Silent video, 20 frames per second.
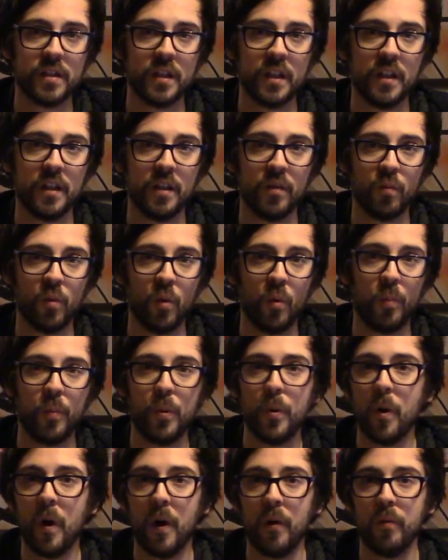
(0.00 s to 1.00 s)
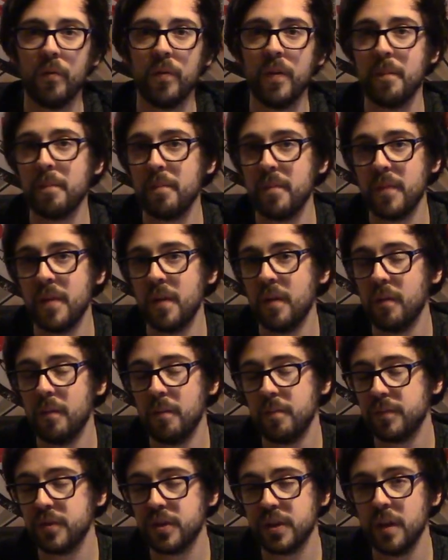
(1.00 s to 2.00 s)
They will put out the
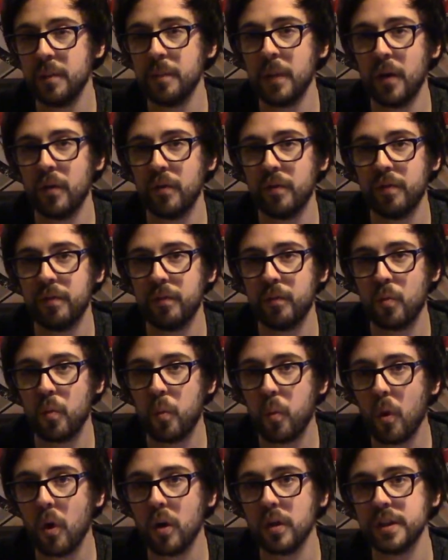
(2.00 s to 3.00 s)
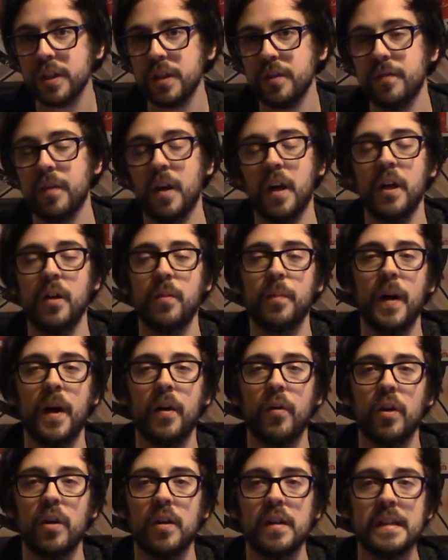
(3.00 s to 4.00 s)
same amount of quality
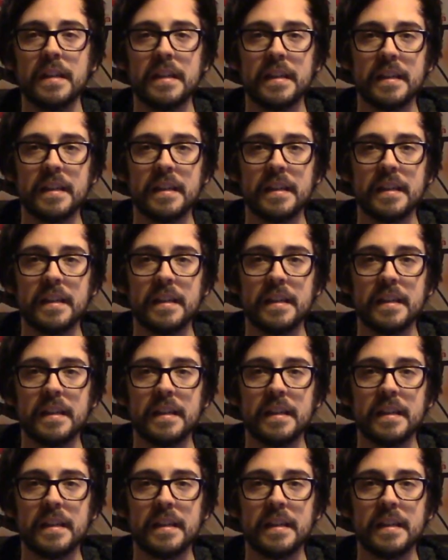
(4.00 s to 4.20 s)
firepower